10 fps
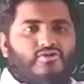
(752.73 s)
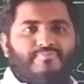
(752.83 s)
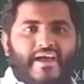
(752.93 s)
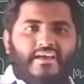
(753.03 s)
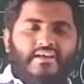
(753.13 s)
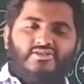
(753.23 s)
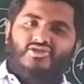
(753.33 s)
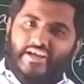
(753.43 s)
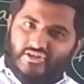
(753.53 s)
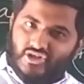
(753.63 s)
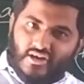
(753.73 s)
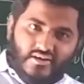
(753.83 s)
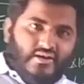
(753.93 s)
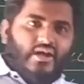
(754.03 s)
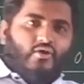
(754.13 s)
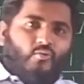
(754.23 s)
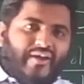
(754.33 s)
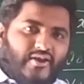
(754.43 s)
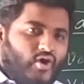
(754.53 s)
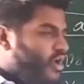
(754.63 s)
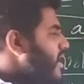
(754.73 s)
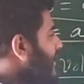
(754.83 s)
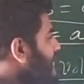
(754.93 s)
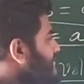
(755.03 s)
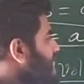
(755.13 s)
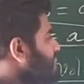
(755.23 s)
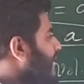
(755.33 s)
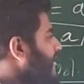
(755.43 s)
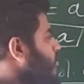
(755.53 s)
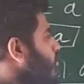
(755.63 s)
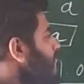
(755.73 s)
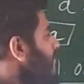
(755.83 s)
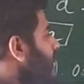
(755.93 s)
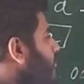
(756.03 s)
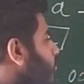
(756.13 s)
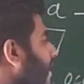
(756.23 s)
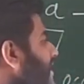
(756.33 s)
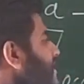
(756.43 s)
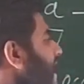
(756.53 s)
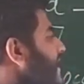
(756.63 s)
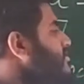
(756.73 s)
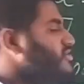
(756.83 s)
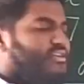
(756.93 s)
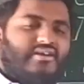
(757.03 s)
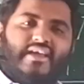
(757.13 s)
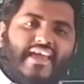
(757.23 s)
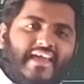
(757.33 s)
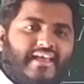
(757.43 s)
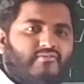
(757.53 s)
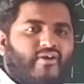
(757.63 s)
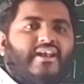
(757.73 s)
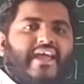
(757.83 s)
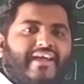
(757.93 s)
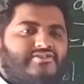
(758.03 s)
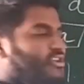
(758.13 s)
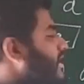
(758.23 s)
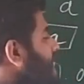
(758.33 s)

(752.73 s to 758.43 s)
close packing structure. We know in simple cube, in one edge